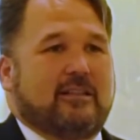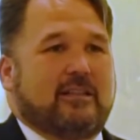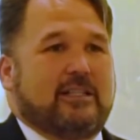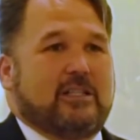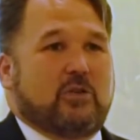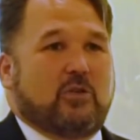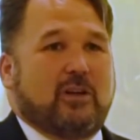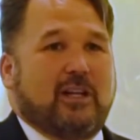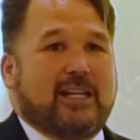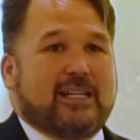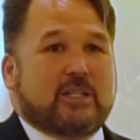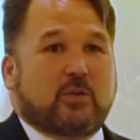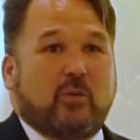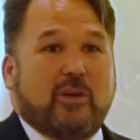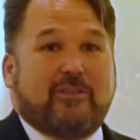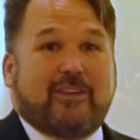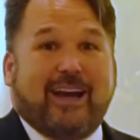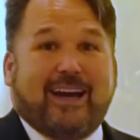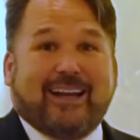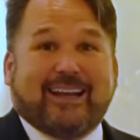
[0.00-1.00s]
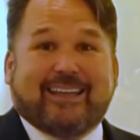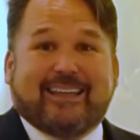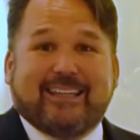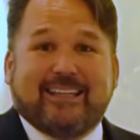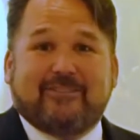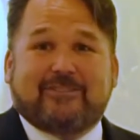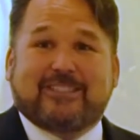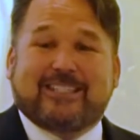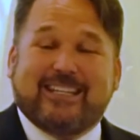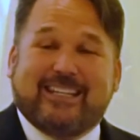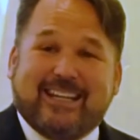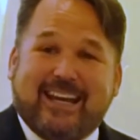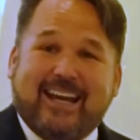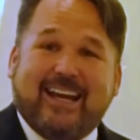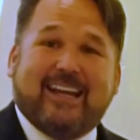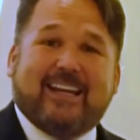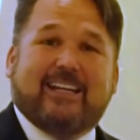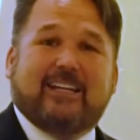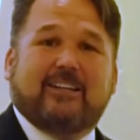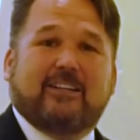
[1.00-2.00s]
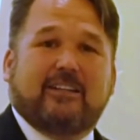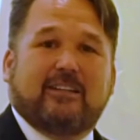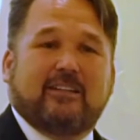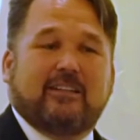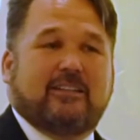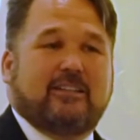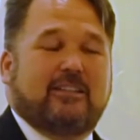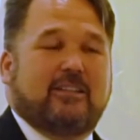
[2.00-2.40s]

Is realize we've got a gift today.